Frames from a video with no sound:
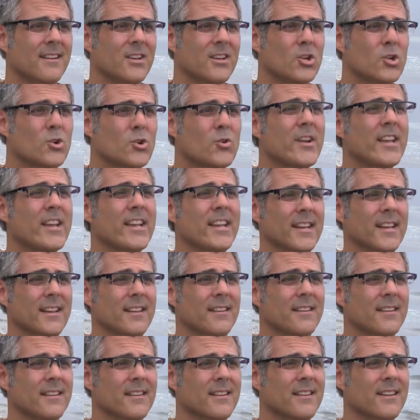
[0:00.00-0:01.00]
greed.
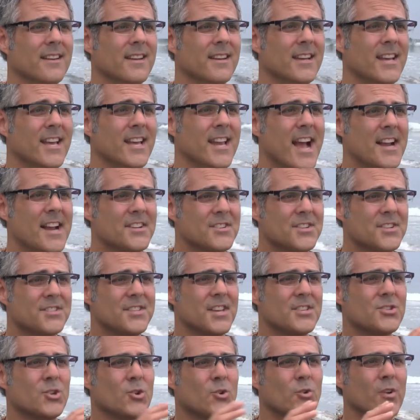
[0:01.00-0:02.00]
It actually
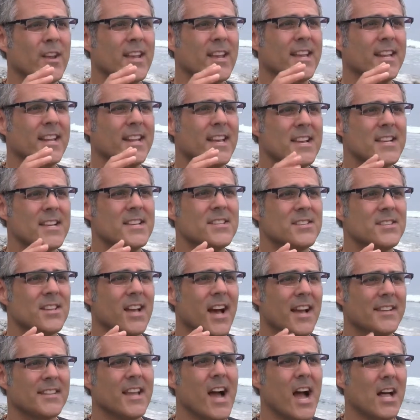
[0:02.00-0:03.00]
says greed is
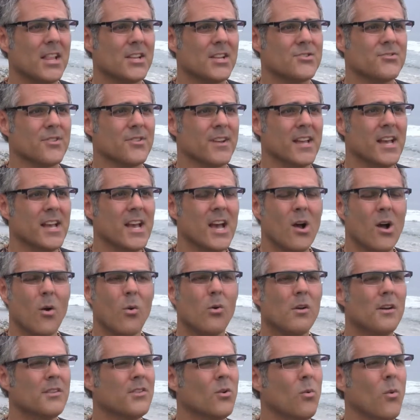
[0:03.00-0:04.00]
idolatry.
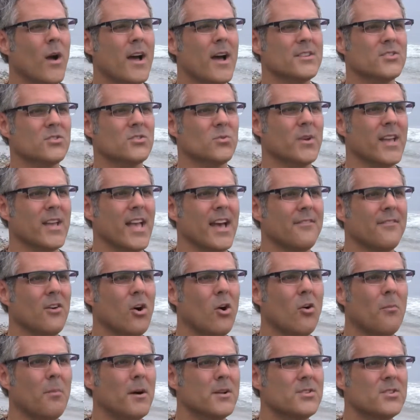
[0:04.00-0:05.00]
Well, in the West, we have a
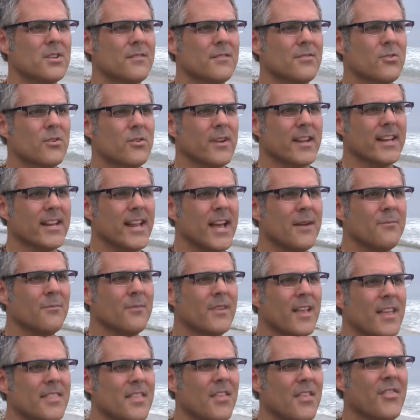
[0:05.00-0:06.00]
whole bunch of greed. And
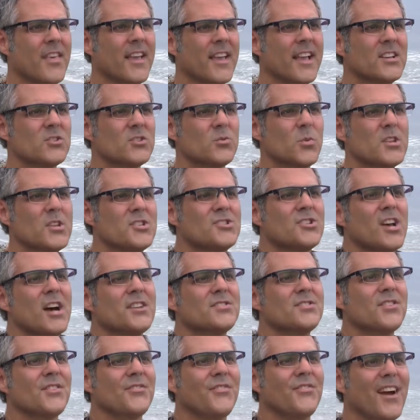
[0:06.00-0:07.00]
the thing is, we
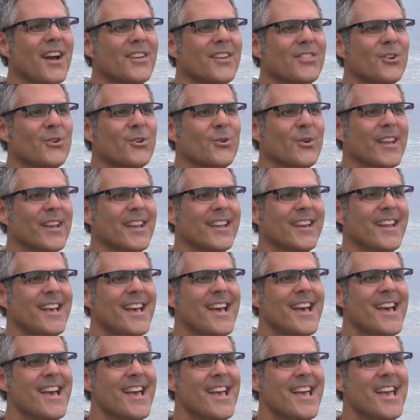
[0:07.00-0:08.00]
justify the greed
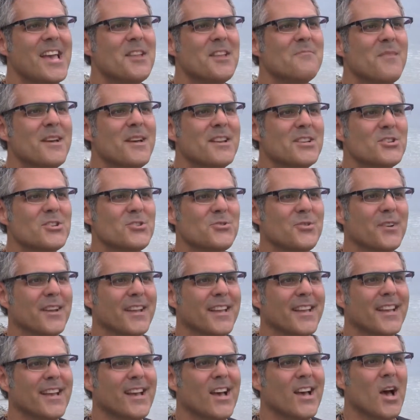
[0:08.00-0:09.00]
in
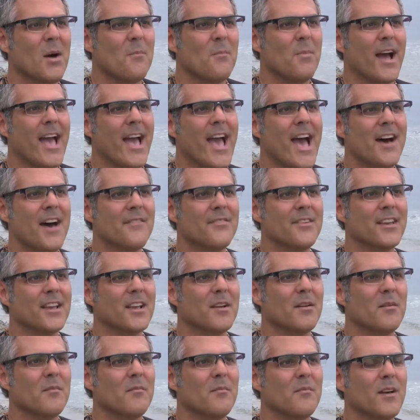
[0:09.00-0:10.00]
ministry by
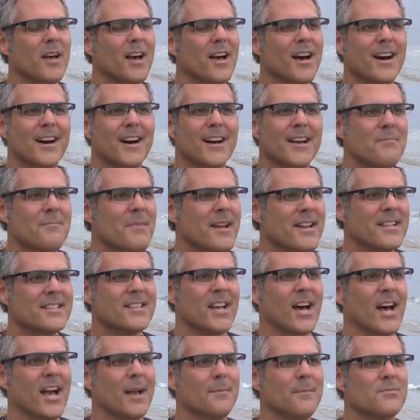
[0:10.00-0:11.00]
having, and many
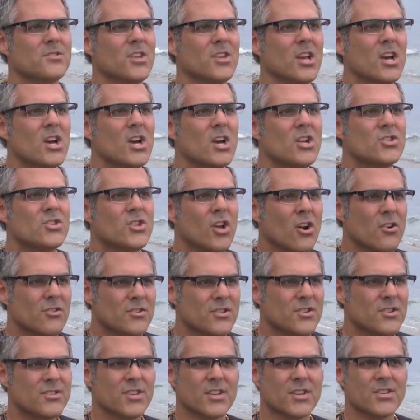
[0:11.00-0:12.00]
times,
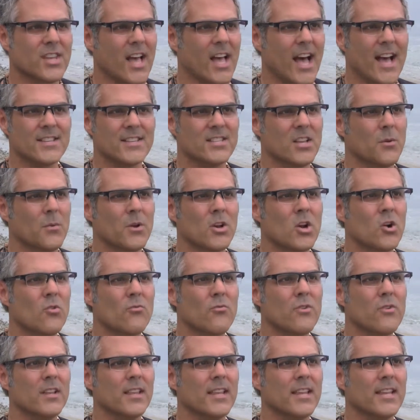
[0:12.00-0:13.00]
churches the size that we
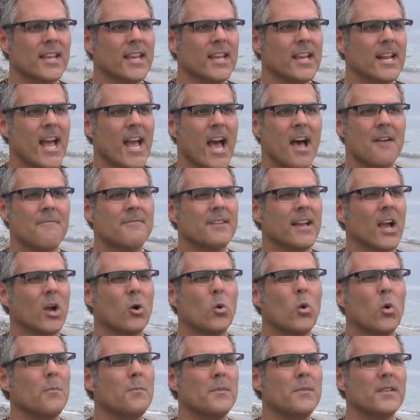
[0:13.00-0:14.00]
don't really need, having
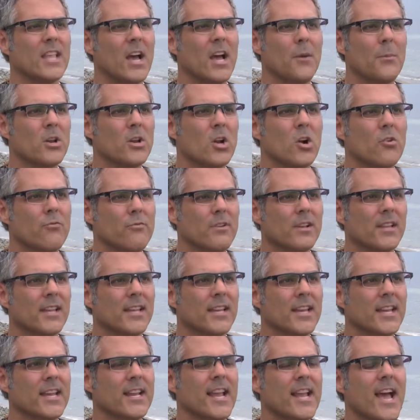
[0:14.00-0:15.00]
equipment that we don't
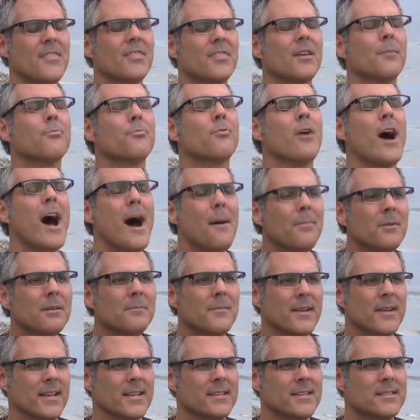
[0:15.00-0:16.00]
really need. And the
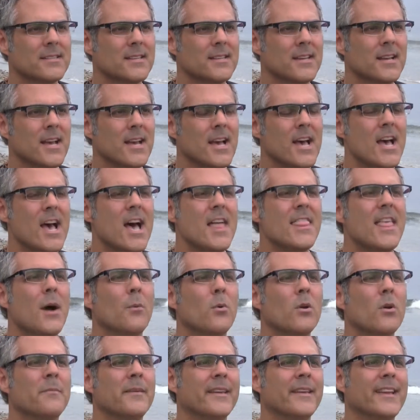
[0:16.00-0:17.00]
problem is
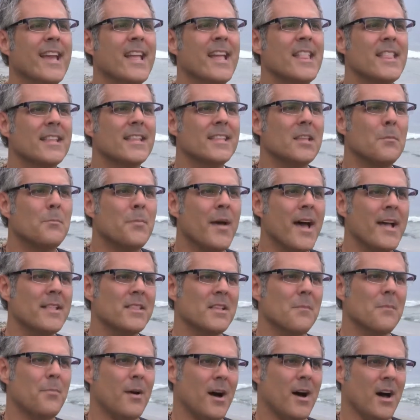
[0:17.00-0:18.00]
that we begin to
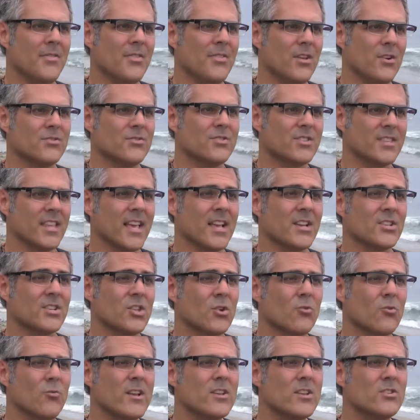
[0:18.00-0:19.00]
depend upon those things.
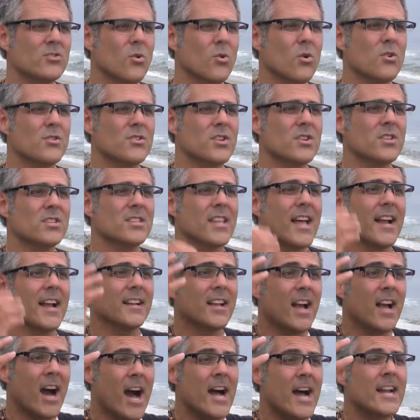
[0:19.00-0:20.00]
The resources
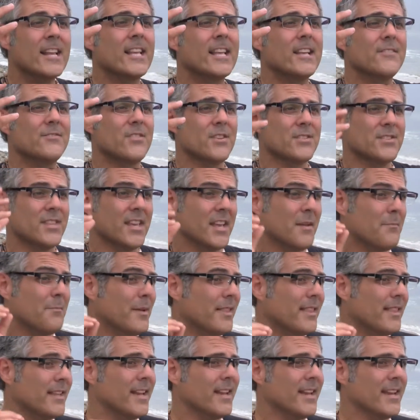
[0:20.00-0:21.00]
that God gives us the
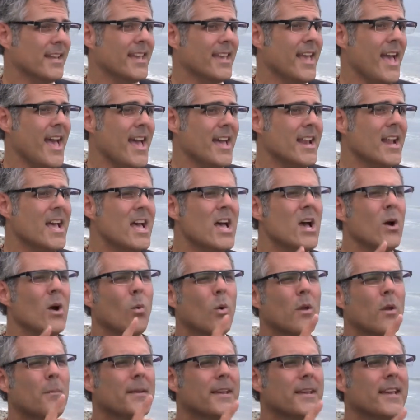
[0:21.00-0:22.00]
ability to get,
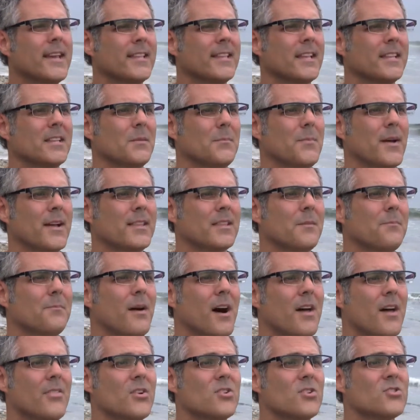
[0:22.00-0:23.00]
we begin to depend
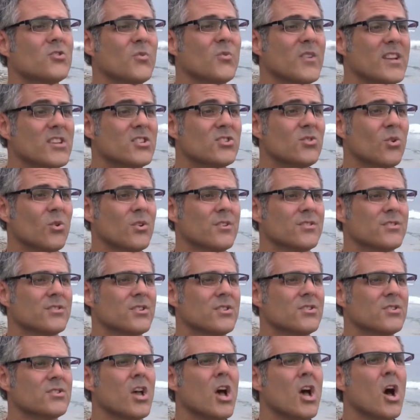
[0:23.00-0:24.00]
upon those
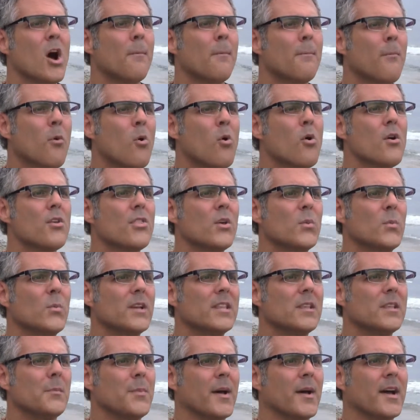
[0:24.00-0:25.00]
resources more than
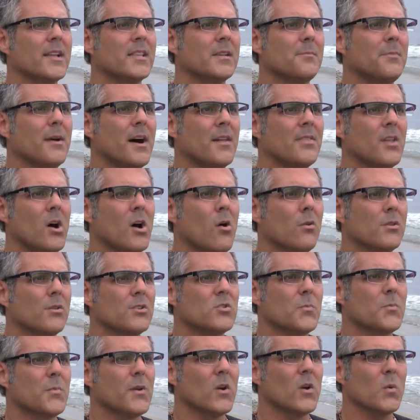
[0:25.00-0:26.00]
we depend upon the Holy
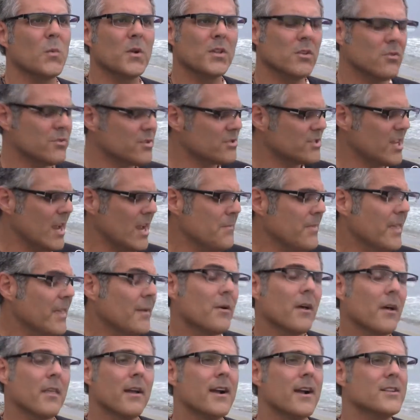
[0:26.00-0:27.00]
Spirit. We do the same thing with our